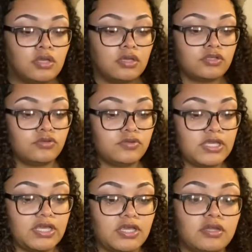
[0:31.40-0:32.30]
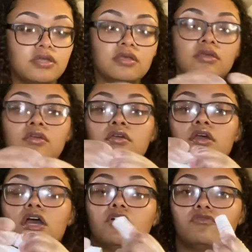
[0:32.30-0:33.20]
you get
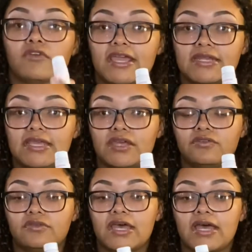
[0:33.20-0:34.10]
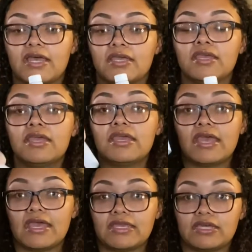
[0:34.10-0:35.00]
a red candle dye, a
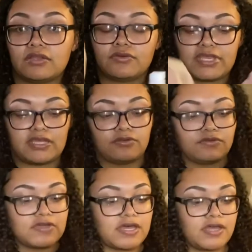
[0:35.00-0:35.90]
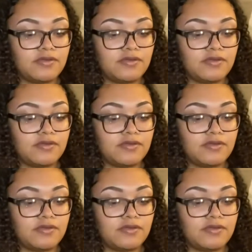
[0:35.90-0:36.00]
yellow candle dye.